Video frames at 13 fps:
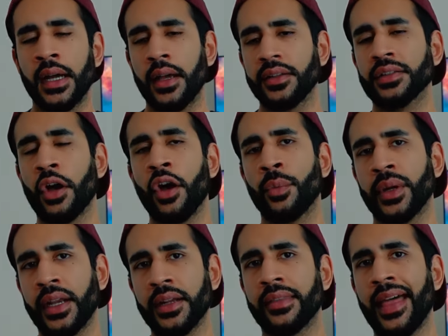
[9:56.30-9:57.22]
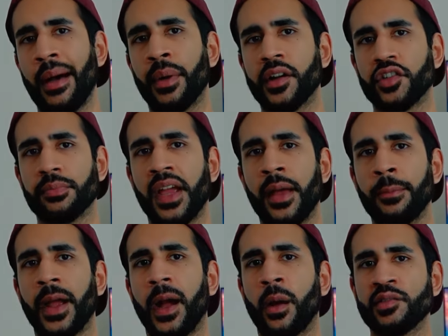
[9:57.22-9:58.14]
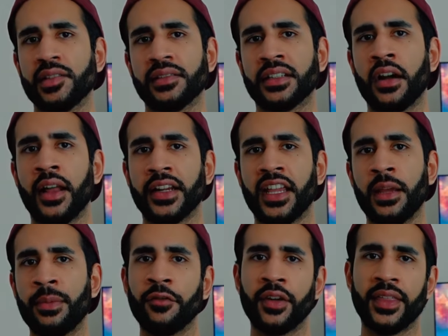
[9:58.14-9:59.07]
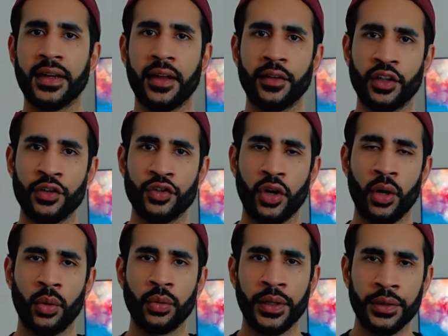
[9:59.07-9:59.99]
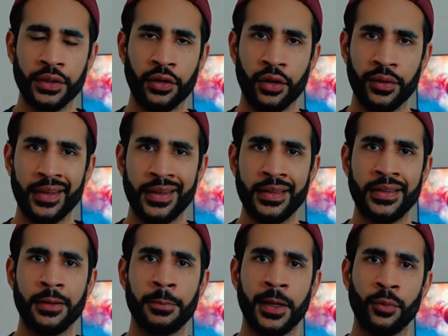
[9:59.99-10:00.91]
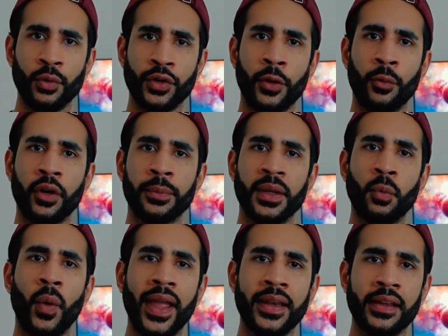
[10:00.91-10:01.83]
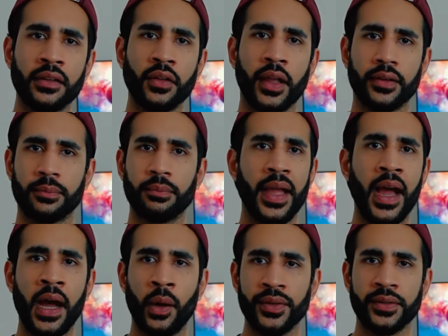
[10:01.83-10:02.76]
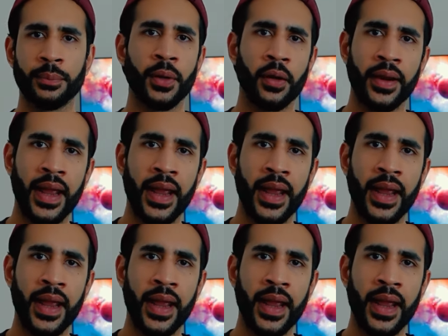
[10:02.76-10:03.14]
So we need that much manpower just to kind of keep everything under control, and you know, the ED people don't want to be waiting like hours upon